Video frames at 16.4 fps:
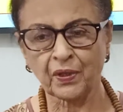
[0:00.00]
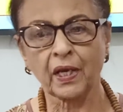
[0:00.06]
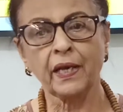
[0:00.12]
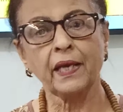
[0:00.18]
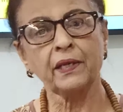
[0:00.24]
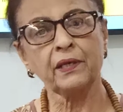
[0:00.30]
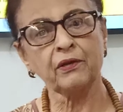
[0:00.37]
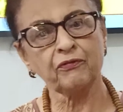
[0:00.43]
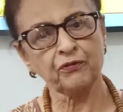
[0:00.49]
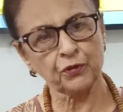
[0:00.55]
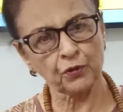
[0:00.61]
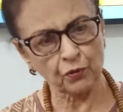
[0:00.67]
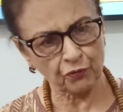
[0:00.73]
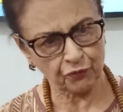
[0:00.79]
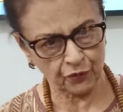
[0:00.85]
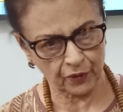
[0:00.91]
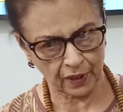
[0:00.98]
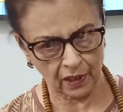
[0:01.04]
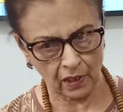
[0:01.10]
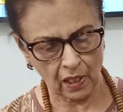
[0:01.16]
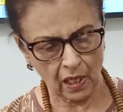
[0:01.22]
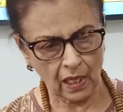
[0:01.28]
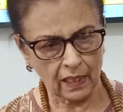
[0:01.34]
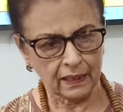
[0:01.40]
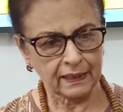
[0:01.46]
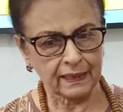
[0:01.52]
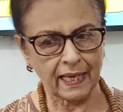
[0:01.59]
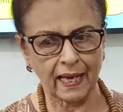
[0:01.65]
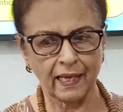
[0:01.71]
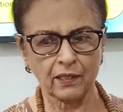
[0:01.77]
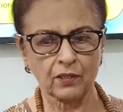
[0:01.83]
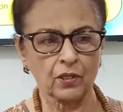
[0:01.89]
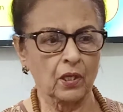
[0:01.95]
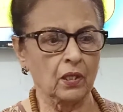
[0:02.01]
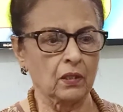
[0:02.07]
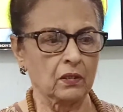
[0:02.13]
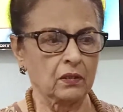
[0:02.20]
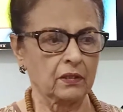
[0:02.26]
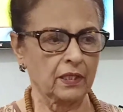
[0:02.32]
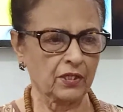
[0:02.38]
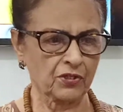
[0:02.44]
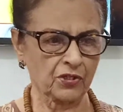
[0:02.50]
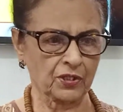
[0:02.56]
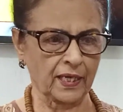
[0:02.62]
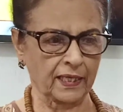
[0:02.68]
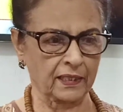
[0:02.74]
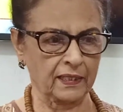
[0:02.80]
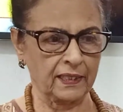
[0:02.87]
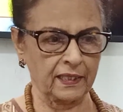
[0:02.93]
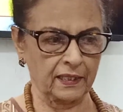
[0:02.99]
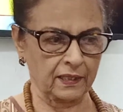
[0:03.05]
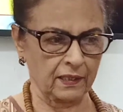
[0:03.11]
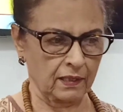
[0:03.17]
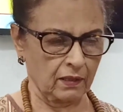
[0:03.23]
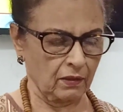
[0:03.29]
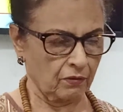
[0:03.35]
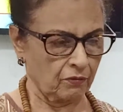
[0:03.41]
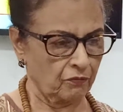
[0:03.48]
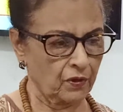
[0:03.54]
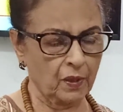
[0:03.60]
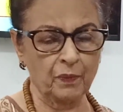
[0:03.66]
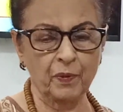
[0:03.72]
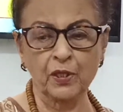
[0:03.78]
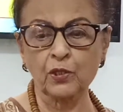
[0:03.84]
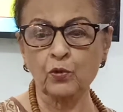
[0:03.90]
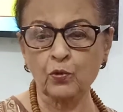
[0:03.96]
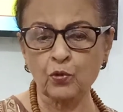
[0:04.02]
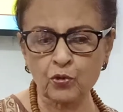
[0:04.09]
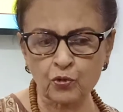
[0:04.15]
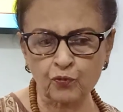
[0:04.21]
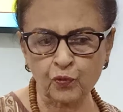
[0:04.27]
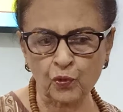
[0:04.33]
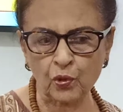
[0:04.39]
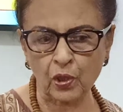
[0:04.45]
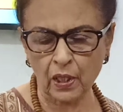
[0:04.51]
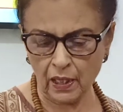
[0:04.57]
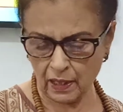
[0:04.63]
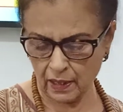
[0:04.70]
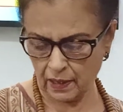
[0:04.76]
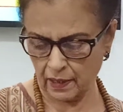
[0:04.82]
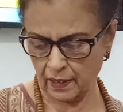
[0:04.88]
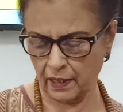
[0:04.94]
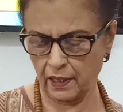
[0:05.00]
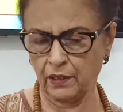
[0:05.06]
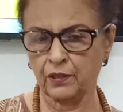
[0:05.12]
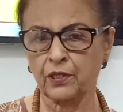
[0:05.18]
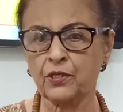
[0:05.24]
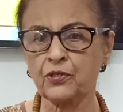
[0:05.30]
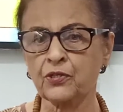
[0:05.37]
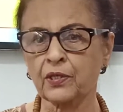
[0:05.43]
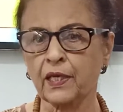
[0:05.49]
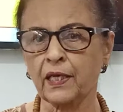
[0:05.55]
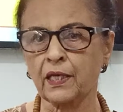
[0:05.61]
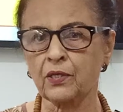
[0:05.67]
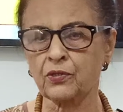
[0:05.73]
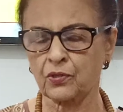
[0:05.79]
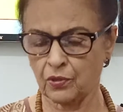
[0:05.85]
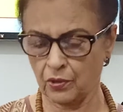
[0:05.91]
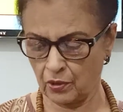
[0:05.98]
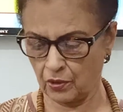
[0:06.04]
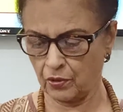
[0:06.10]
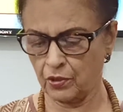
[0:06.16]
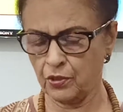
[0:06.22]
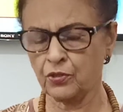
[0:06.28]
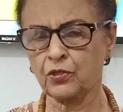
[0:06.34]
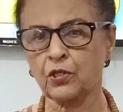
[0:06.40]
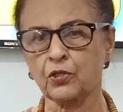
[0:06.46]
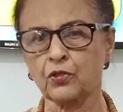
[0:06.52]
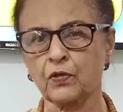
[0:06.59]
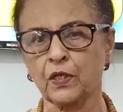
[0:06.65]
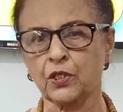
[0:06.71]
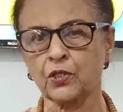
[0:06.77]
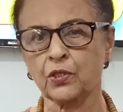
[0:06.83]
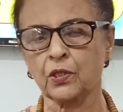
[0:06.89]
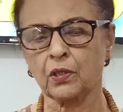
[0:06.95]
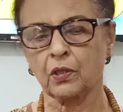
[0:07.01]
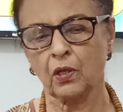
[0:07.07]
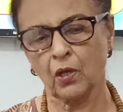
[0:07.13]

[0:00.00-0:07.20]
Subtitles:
and if you feel that this technique will be useful in this case, in this situation,